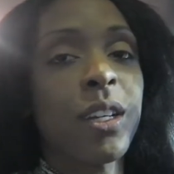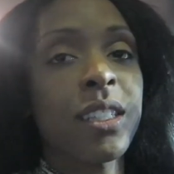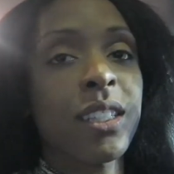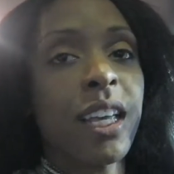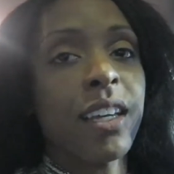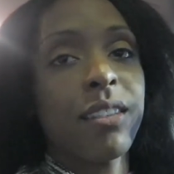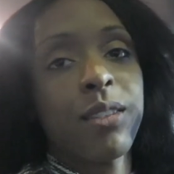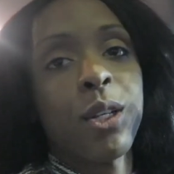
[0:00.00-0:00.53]
it's
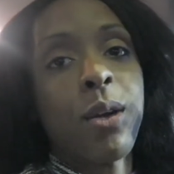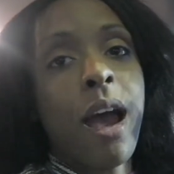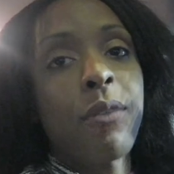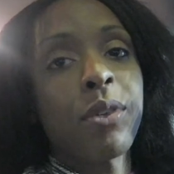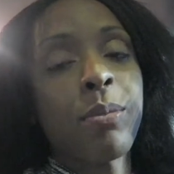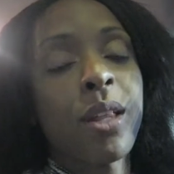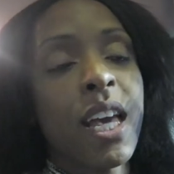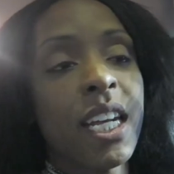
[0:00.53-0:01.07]
like you don't have
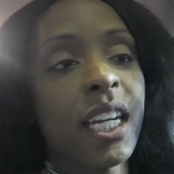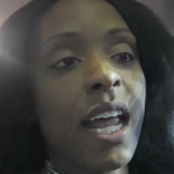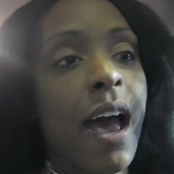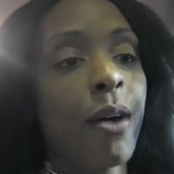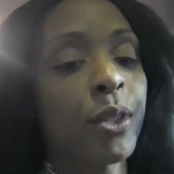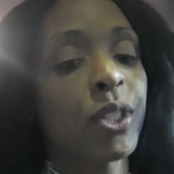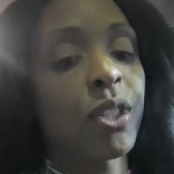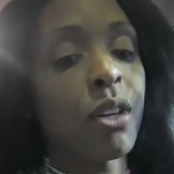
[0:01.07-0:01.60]
to plan it
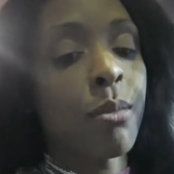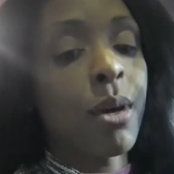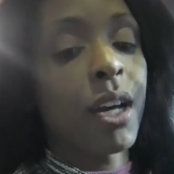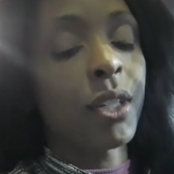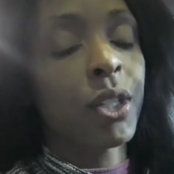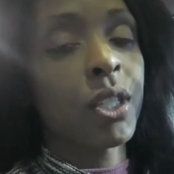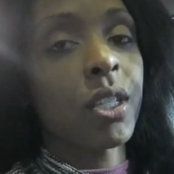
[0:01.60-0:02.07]
out so much.